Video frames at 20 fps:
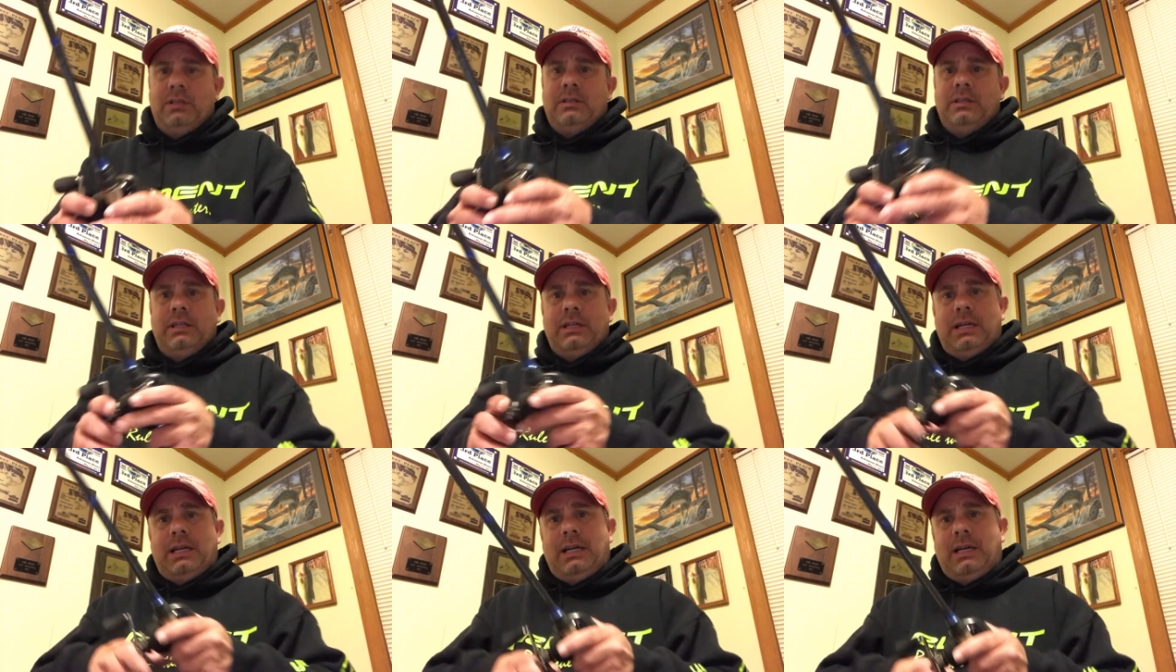
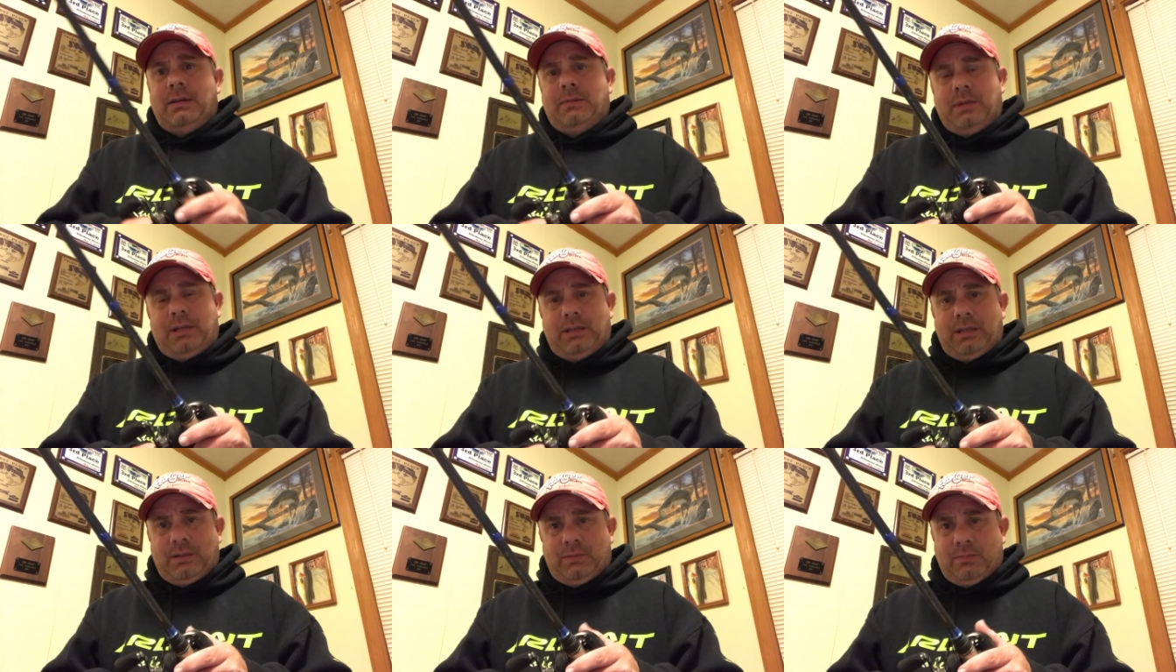then I
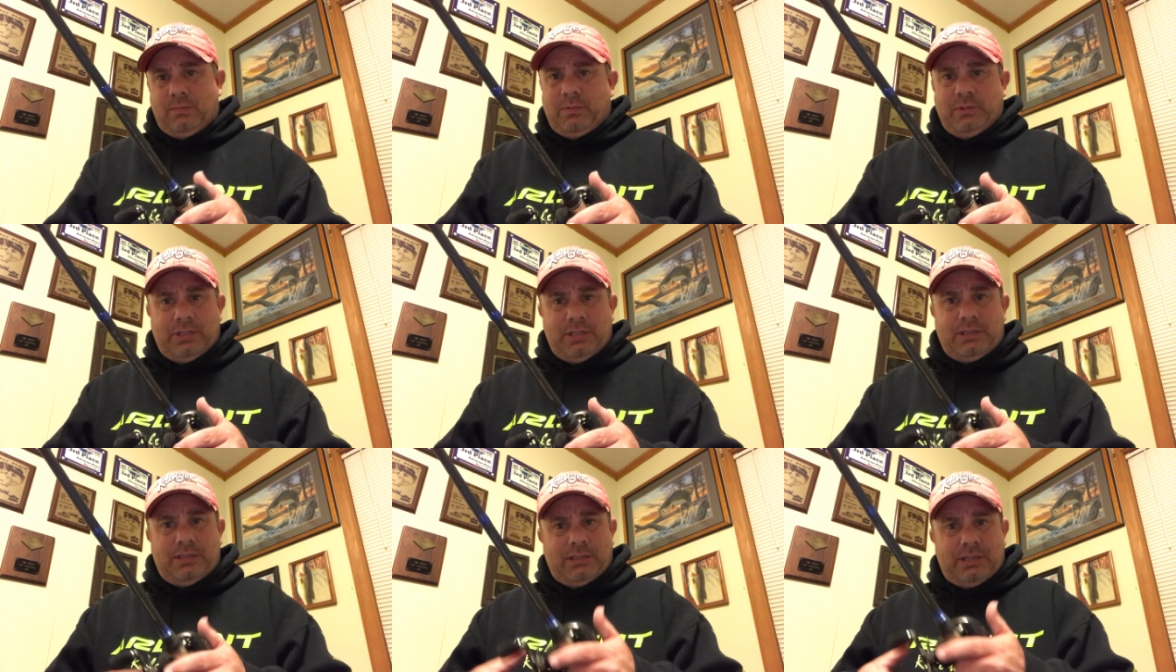
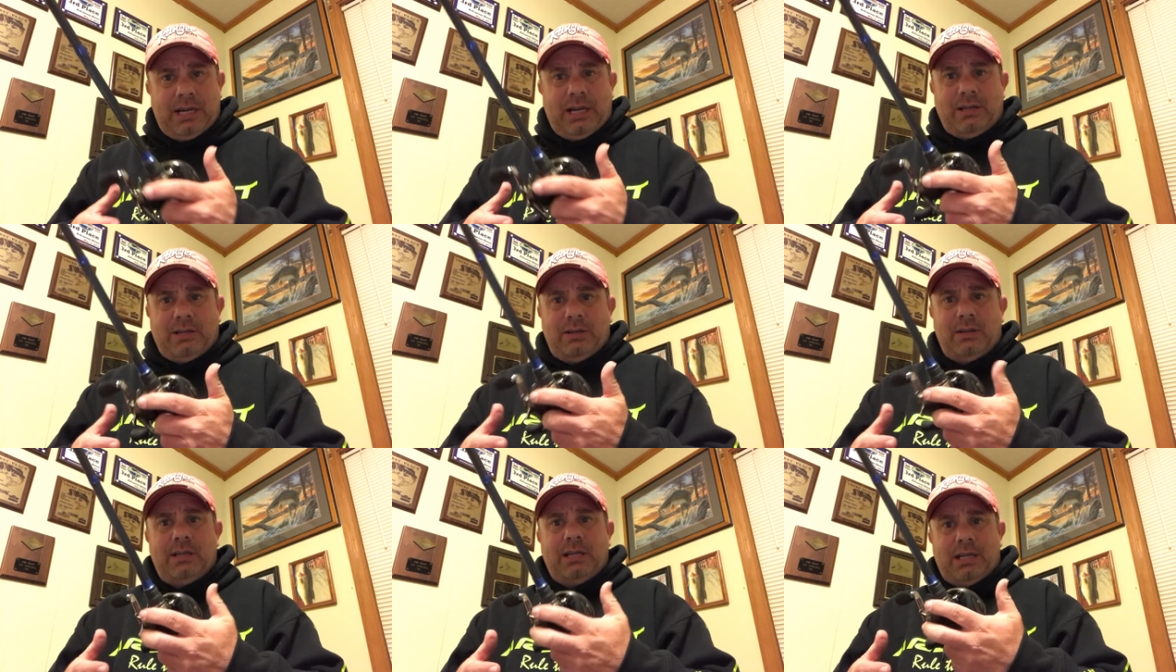am just
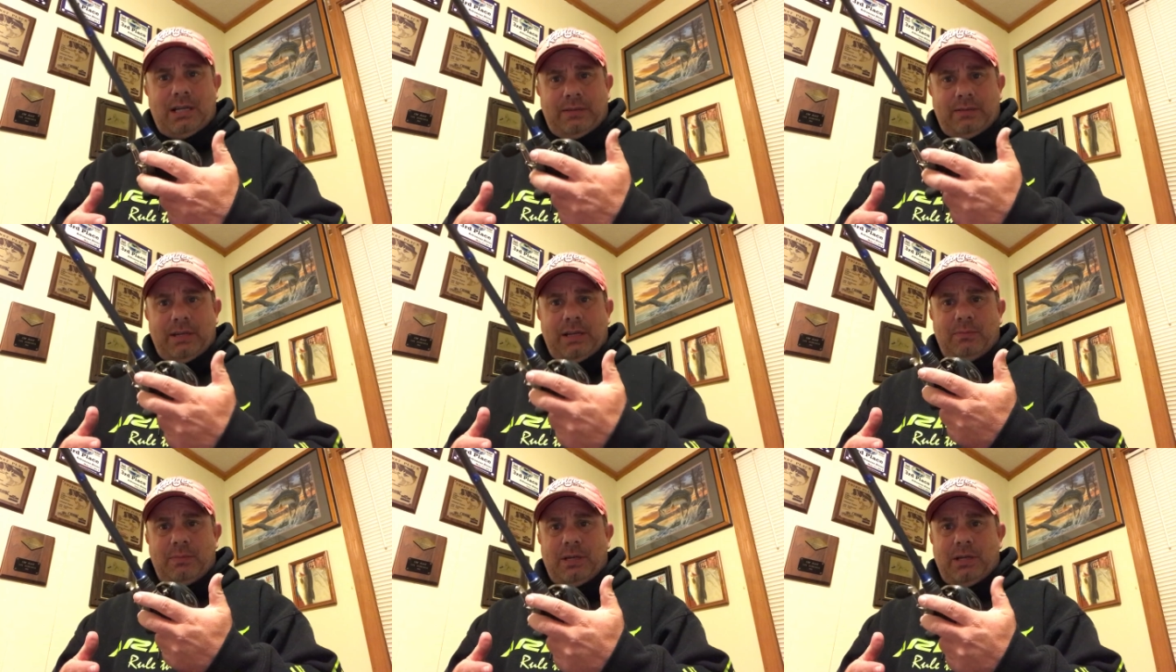naturally,
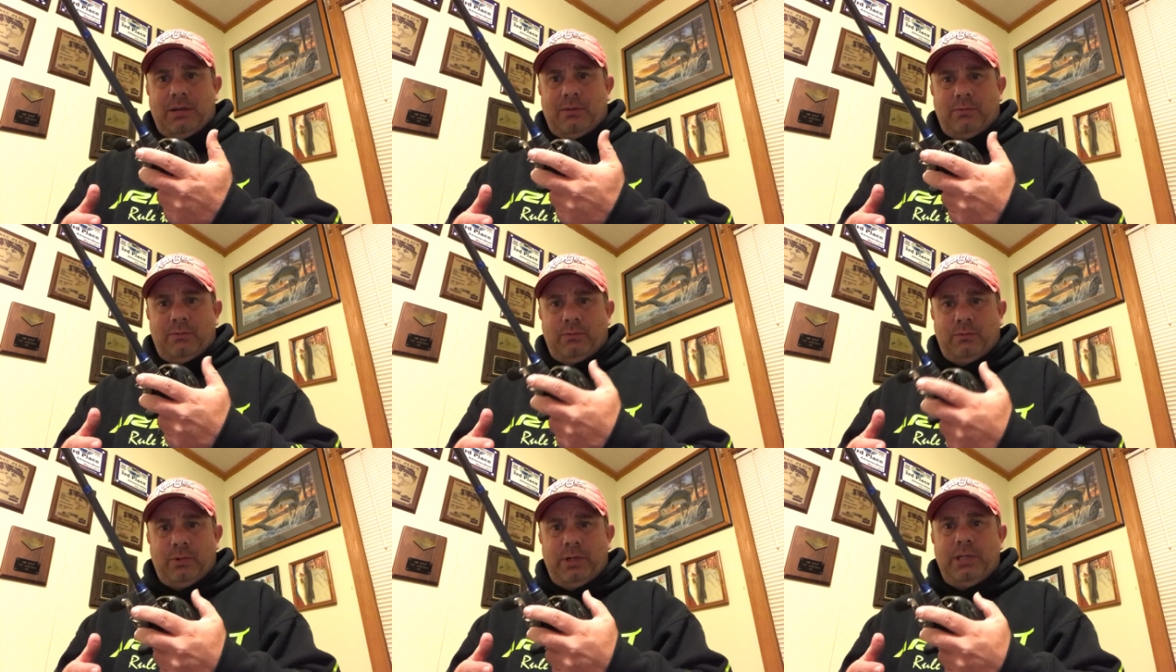I've got my
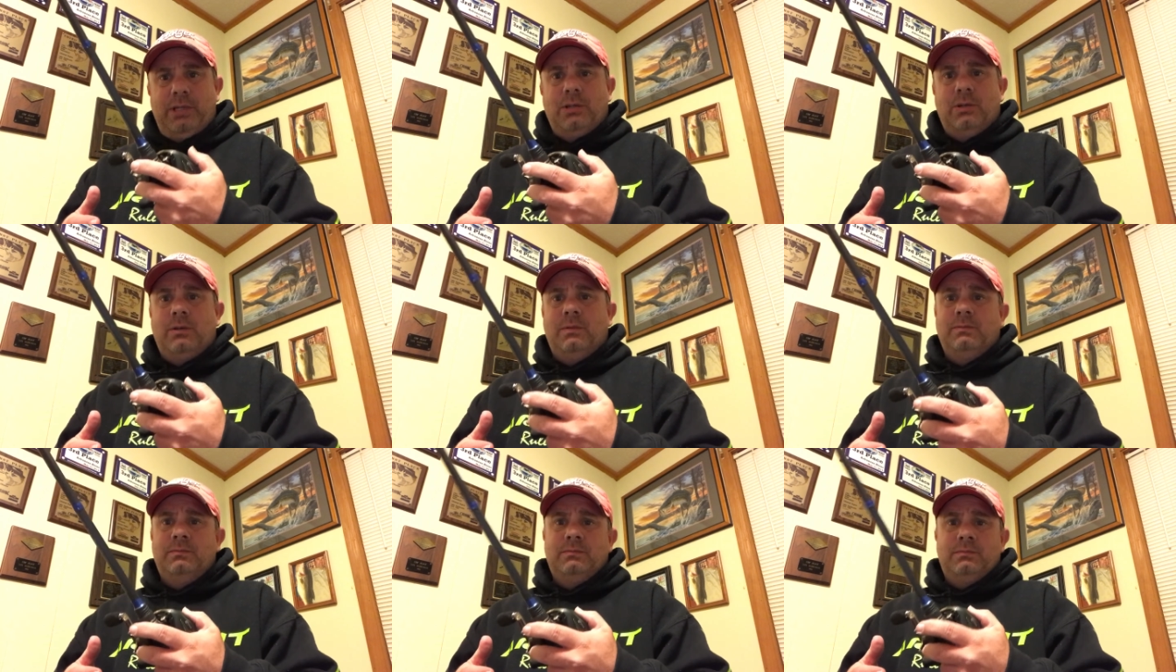
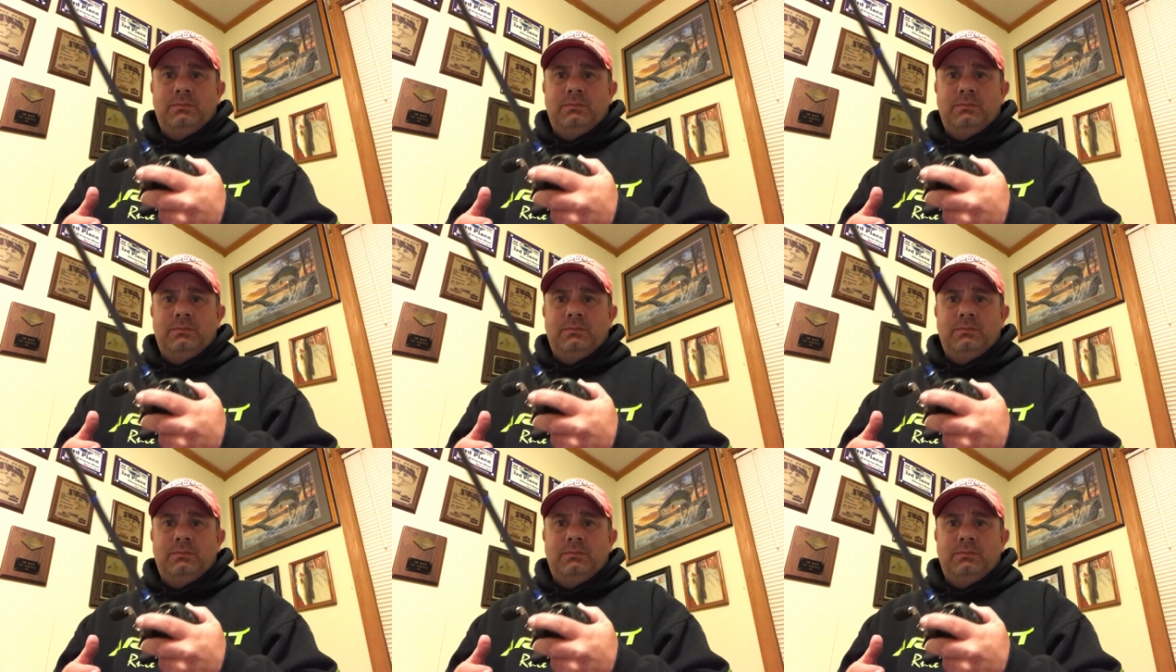reel